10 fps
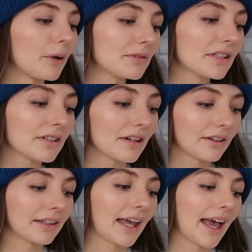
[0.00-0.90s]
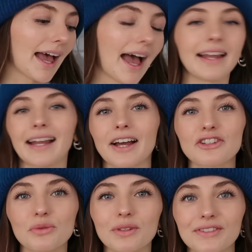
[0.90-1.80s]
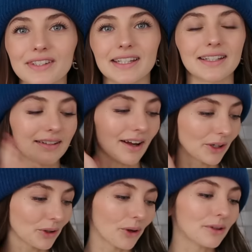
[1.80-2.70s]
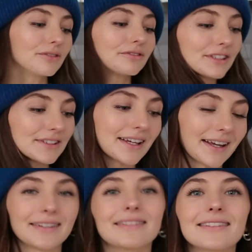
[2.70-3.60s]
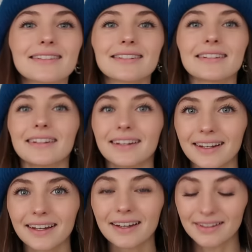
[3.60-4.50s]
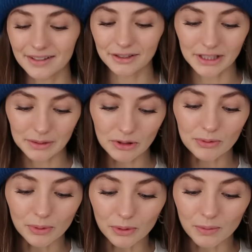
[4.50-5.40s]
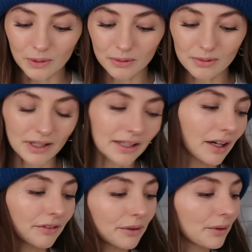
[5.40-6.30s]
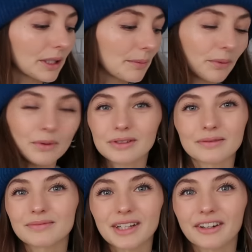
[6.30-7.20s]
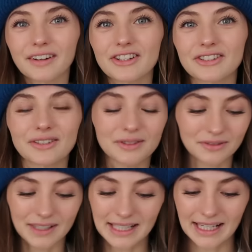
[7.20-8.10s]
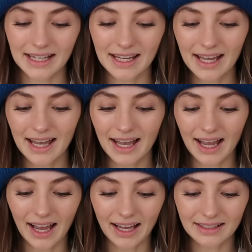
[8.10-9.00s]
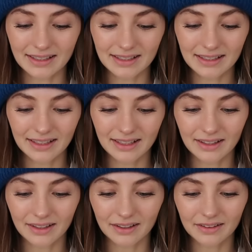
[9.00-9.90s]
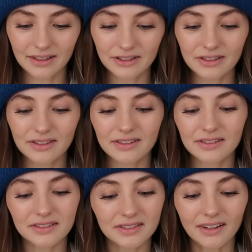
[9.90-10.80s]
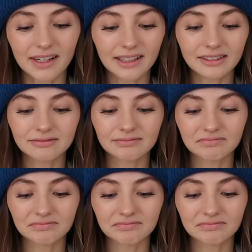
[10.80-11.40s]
popped into Arket, and as you would have seen, I could resist these Christmas baubles. Like, I've already bought some decorations already, and they're just stunning.